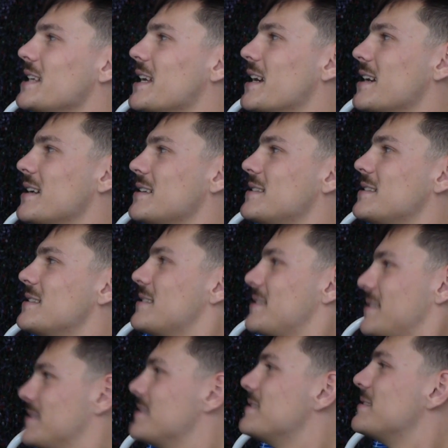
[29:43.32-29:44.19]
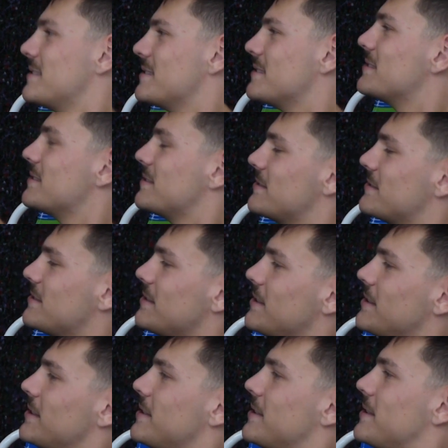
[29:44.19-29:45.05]
I love, you know what I mean?
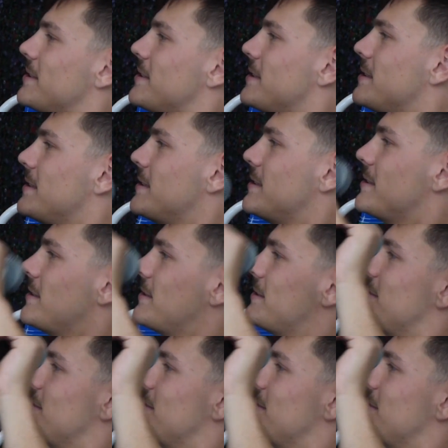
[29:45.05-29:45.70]
And let me